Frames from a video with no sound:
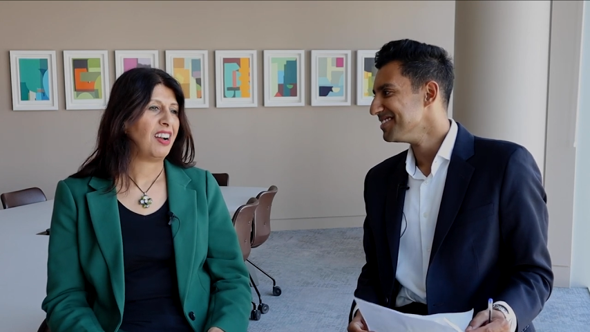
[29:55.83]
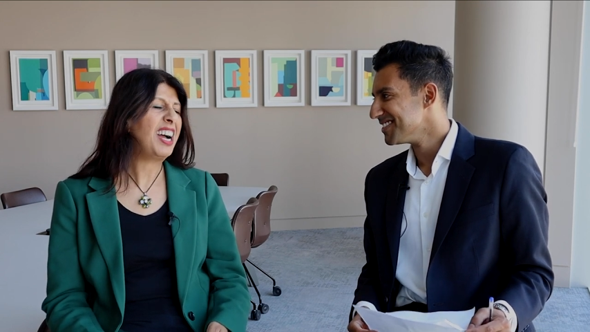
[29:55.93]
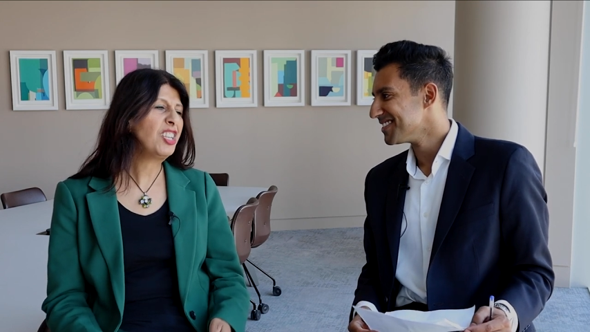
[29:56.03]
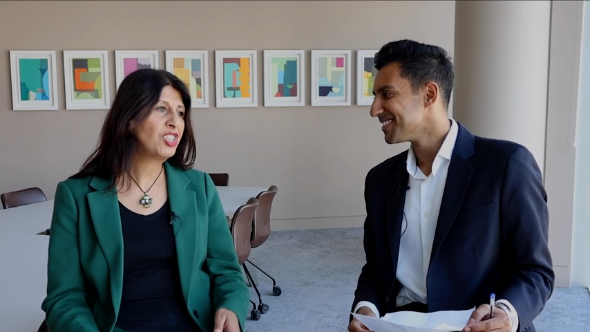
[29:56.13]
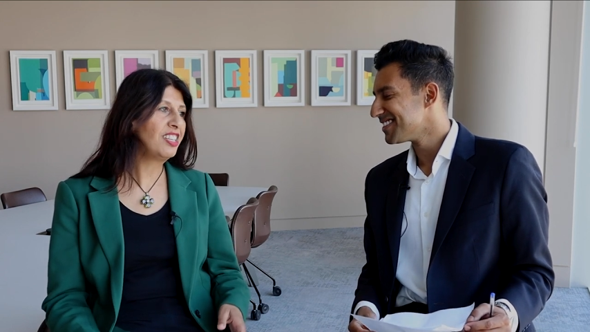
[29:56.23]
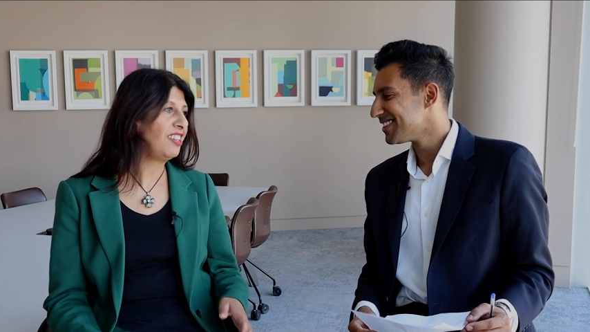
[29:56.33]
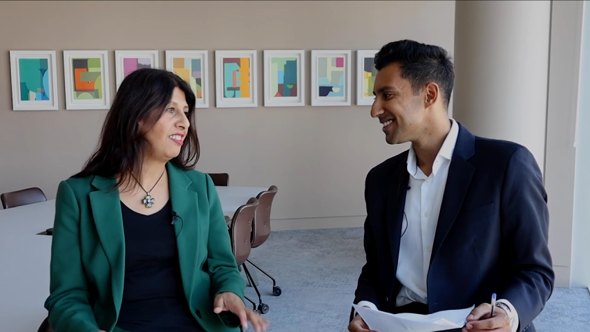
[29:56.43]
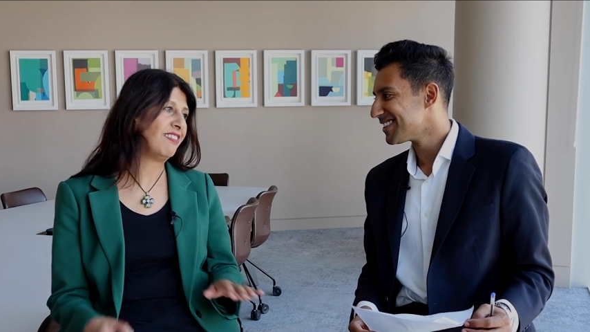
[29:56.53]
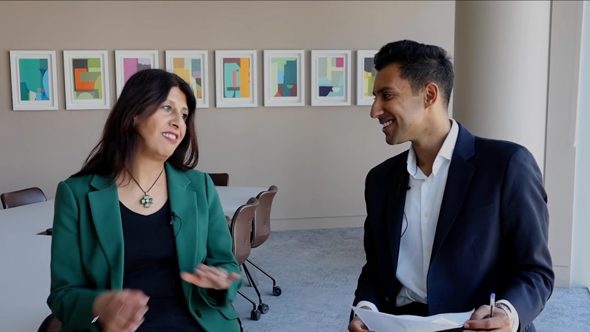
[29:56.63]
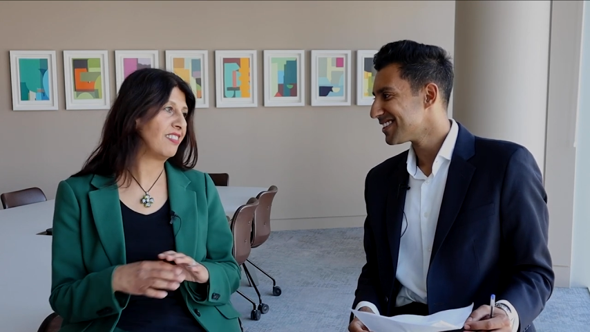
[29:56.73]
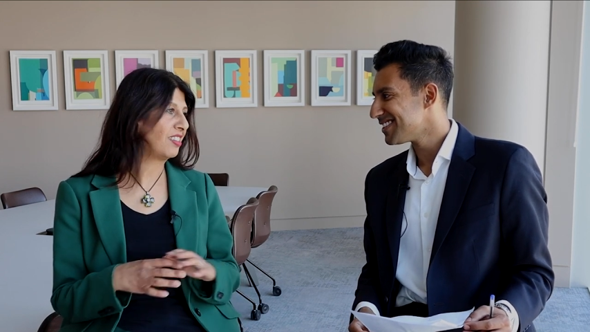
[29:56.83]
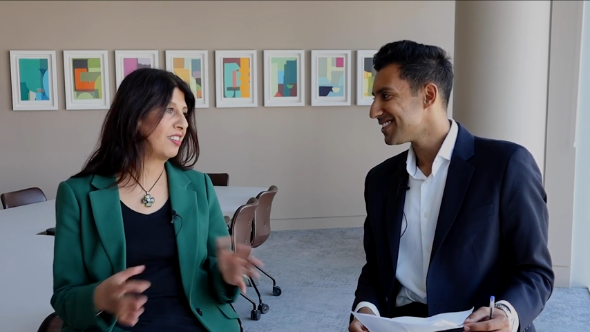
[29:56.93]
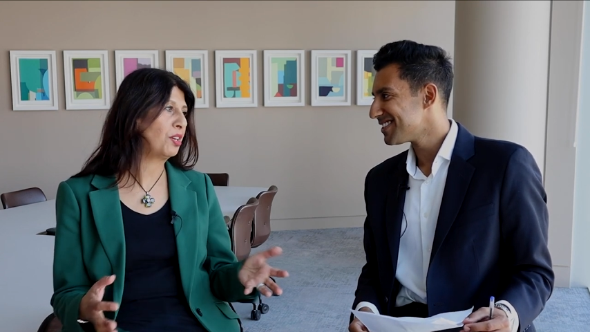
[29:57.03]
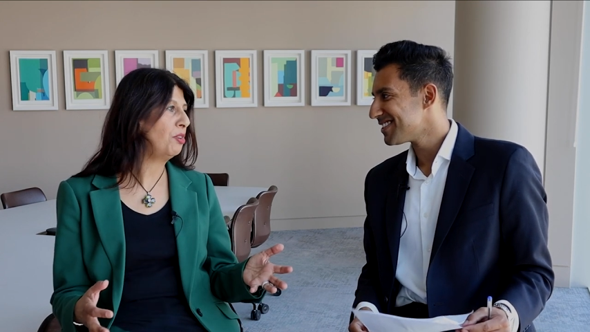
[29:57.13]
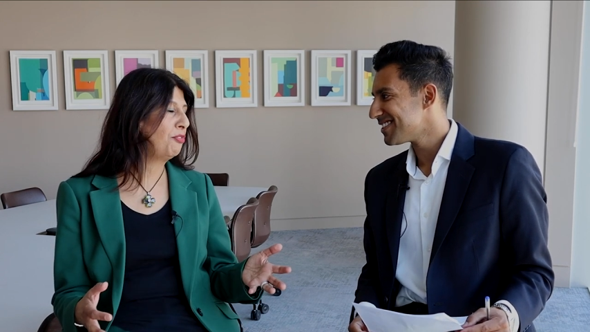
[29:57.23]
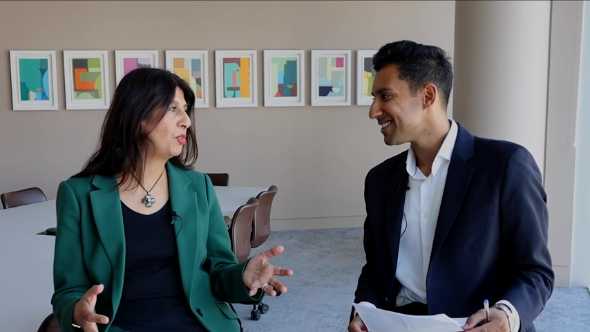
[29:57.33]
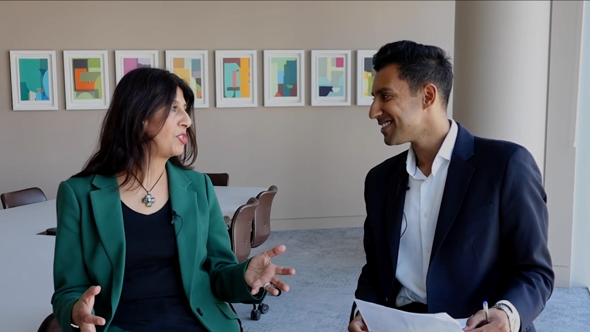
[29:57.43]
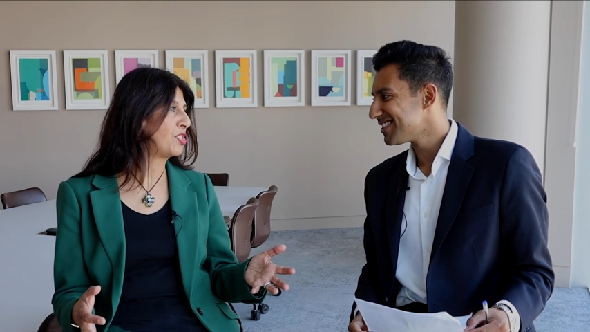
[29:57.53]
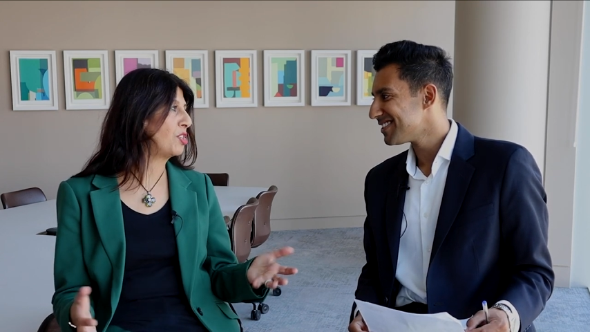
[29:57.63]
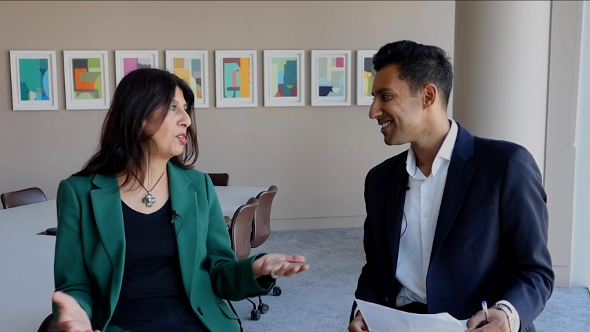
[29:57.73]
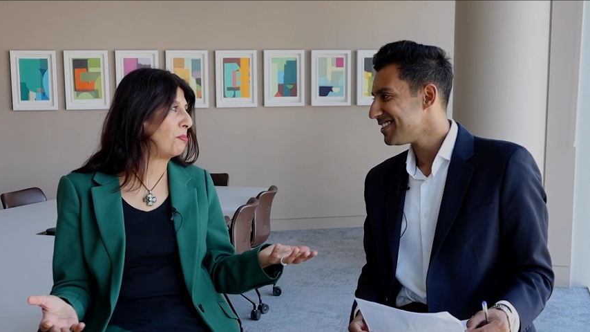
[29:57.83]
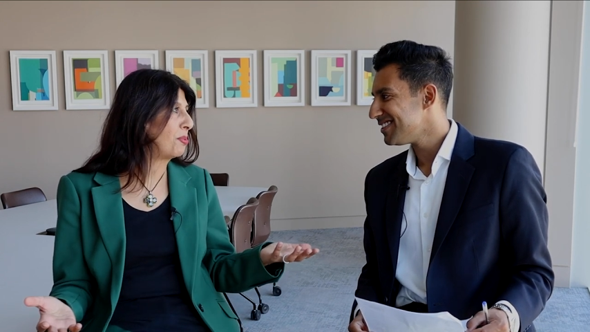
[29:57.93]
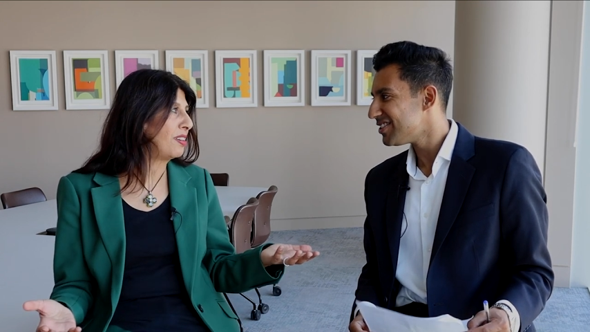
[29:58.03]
Speaker 1: Actually, curry full stop.